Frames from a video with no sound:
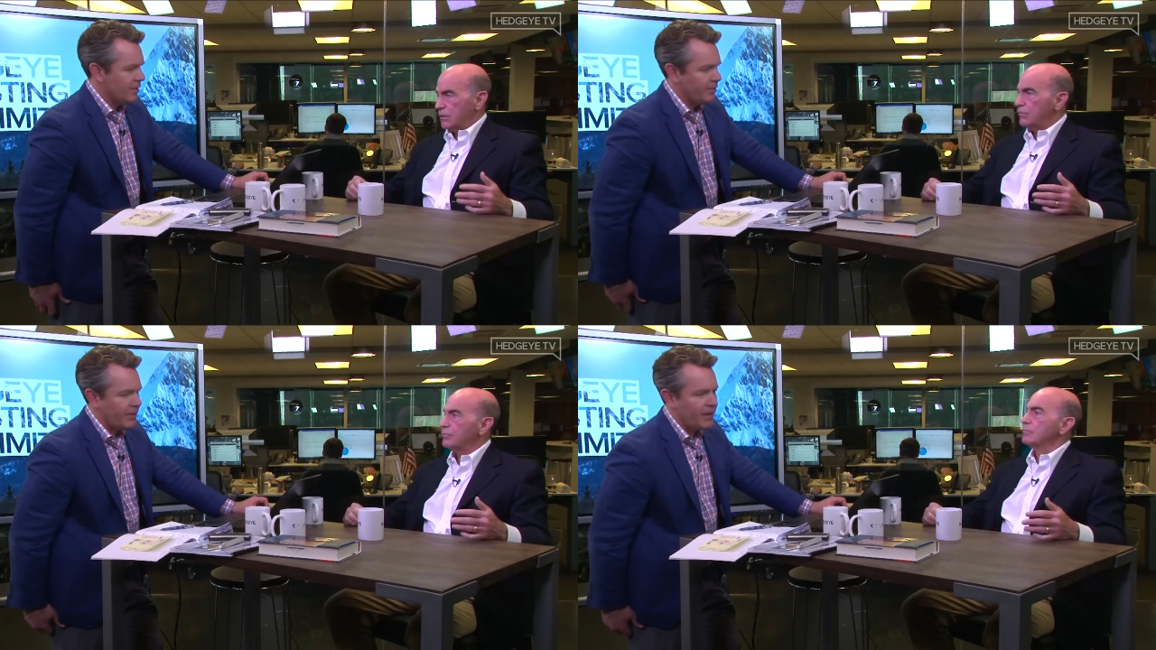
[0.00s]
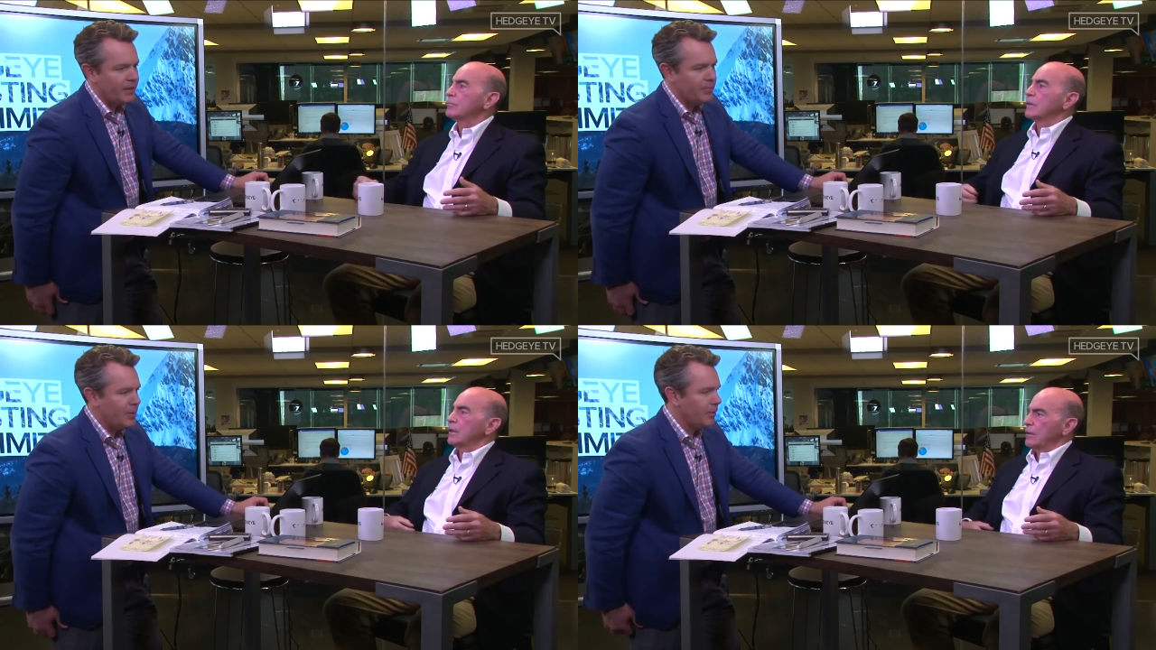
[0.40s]
Speaker 1: so,
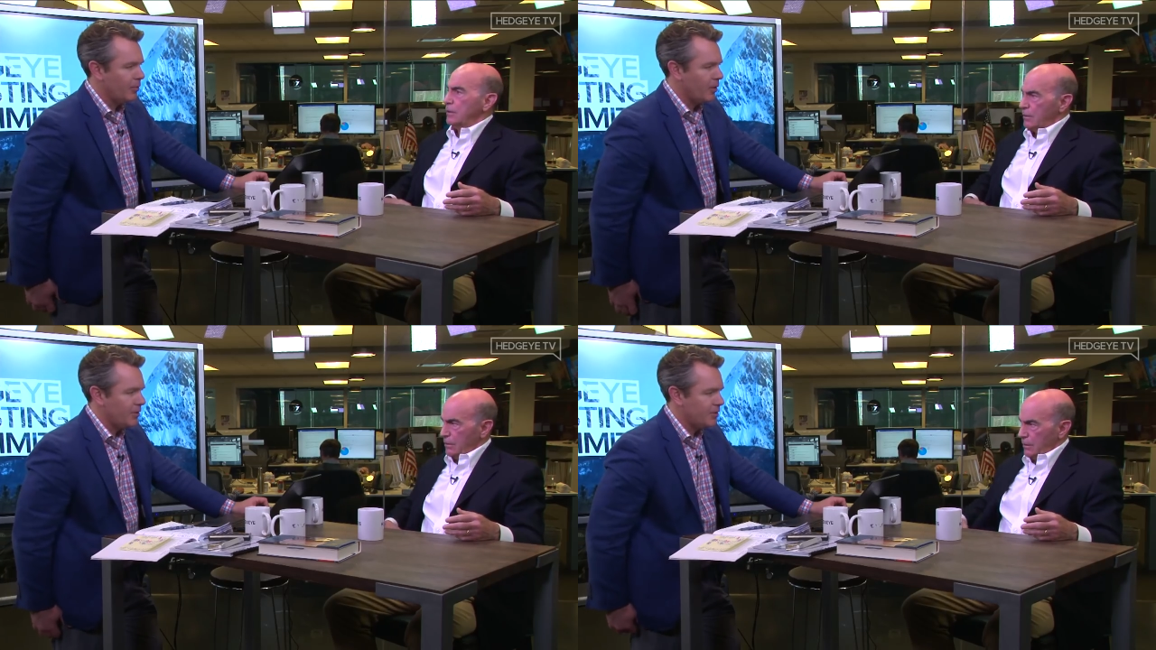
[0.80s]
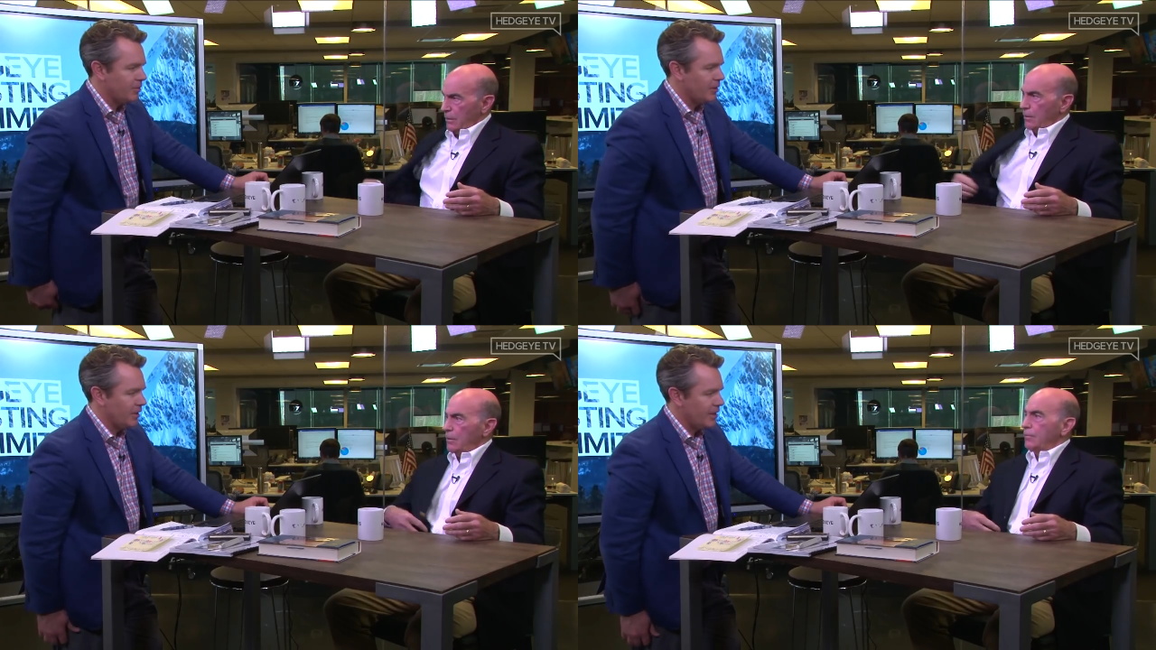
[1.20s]
finally people on Wall
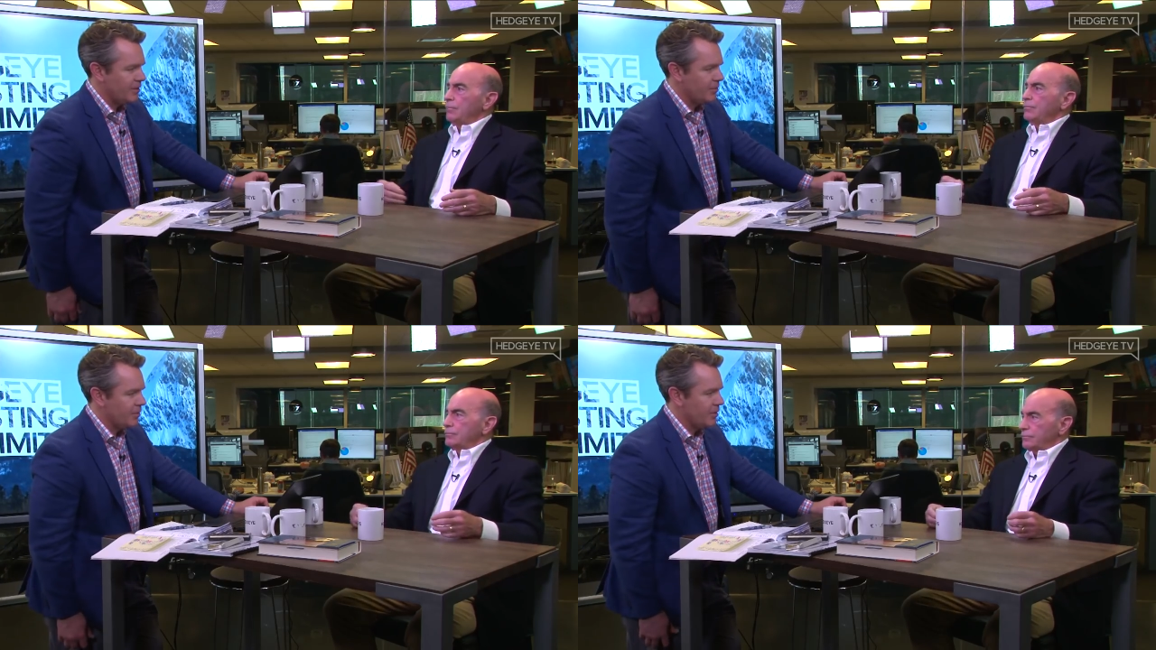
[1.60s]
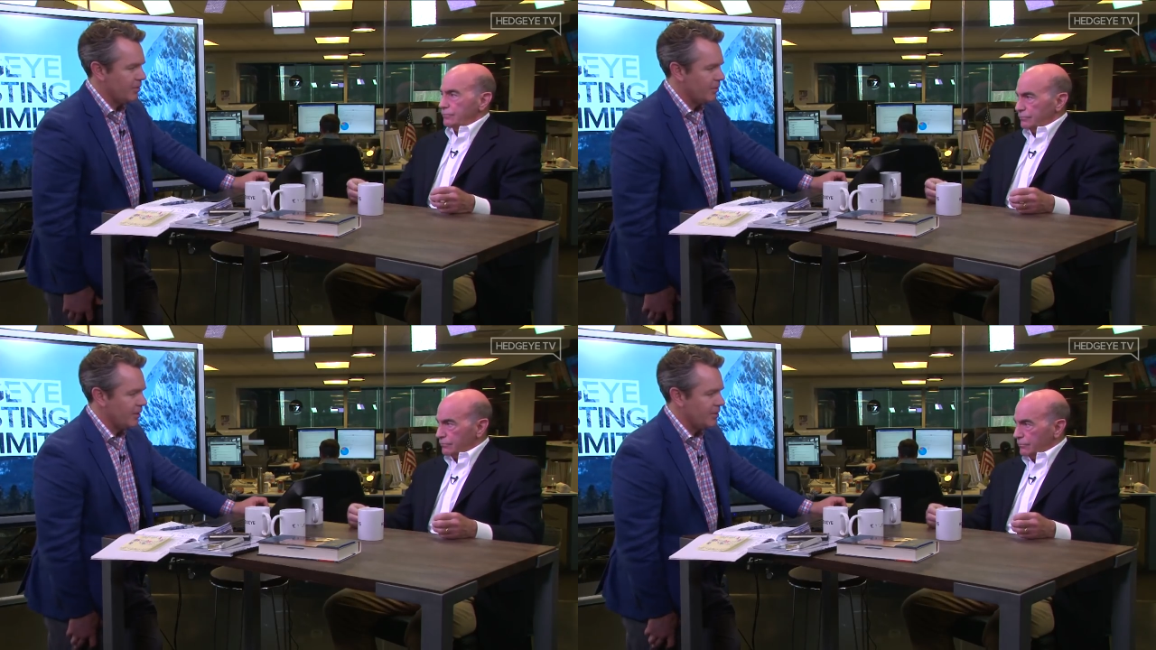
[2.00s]
Street realized it was
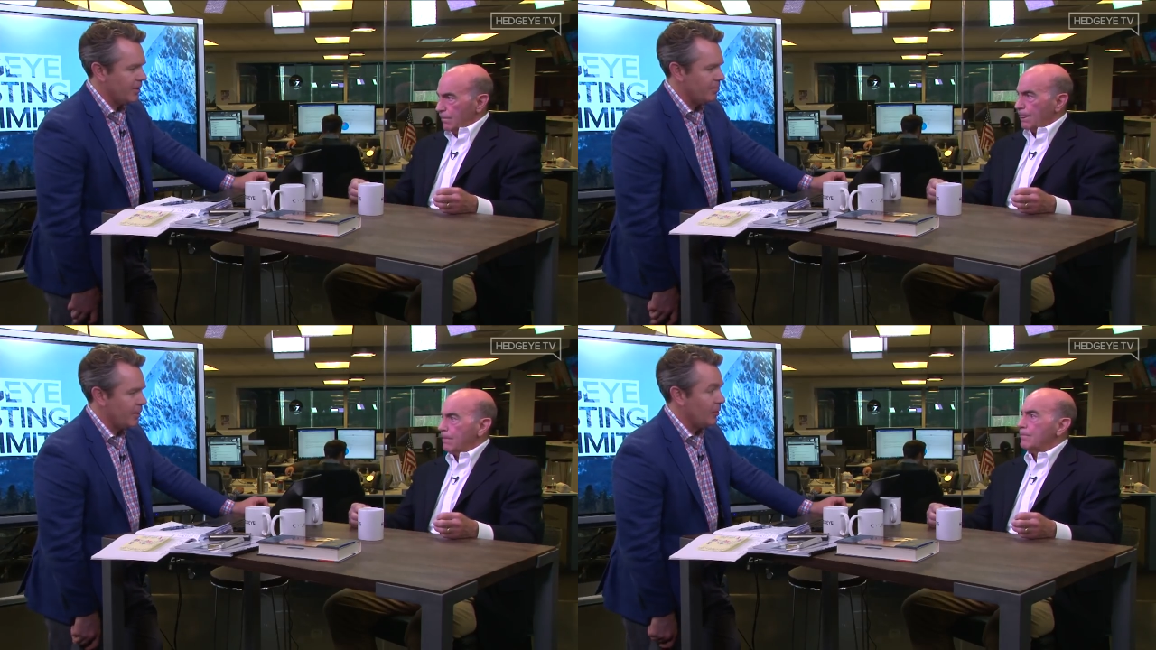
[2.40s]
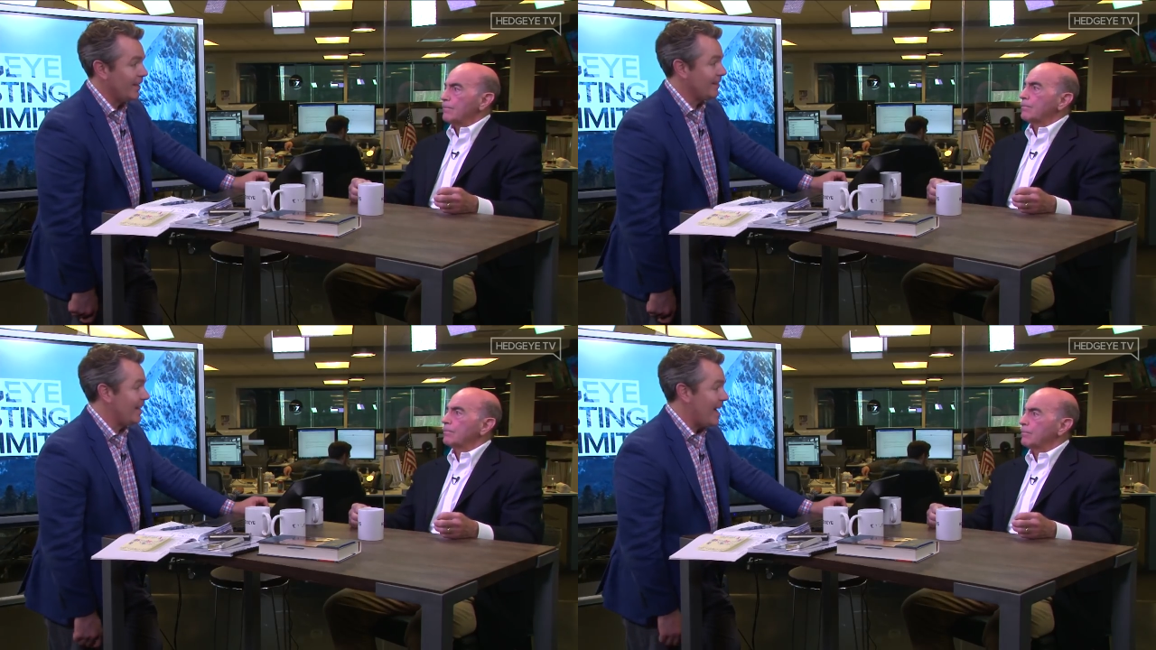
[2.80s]
a real estate bubble
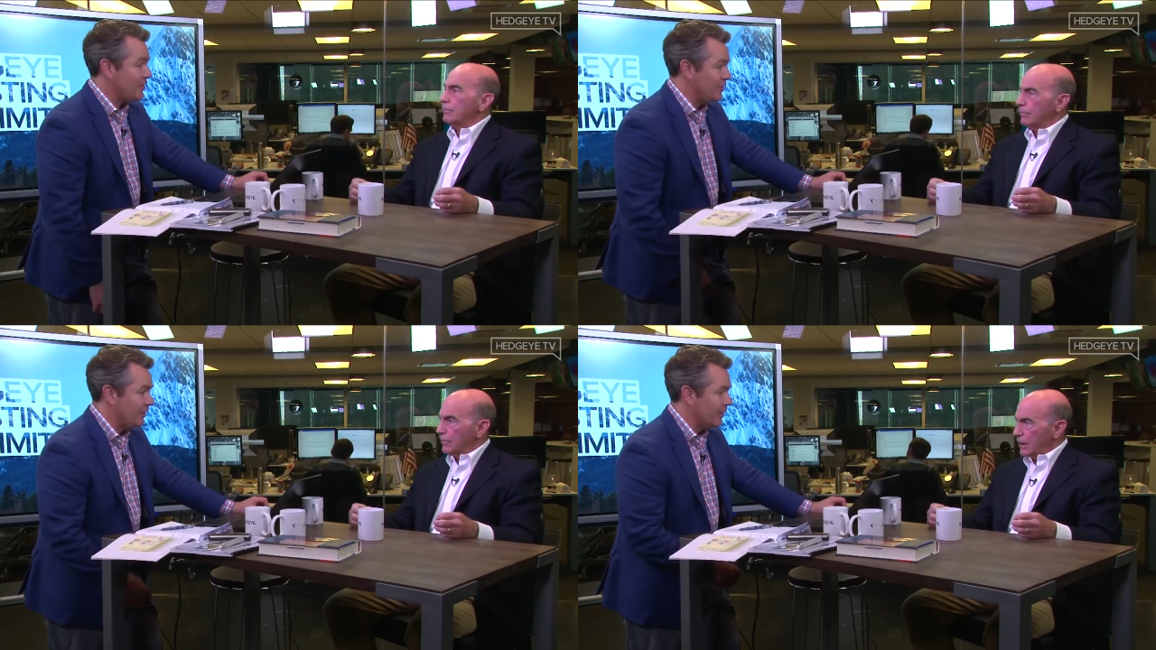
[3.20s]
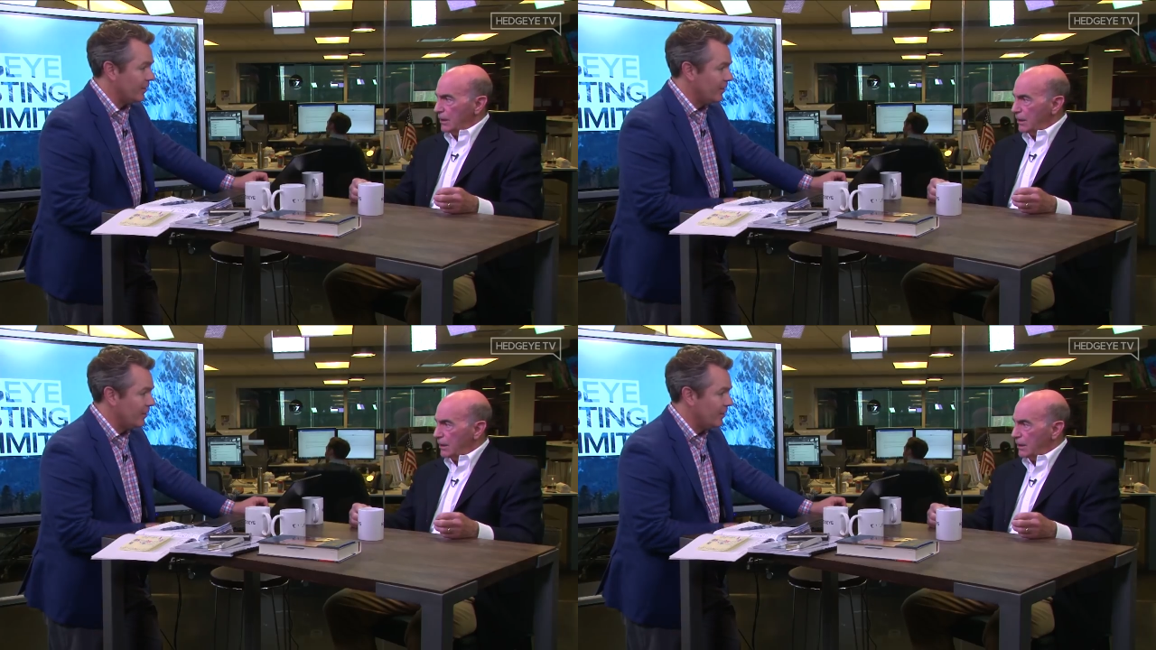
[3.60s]
like last year.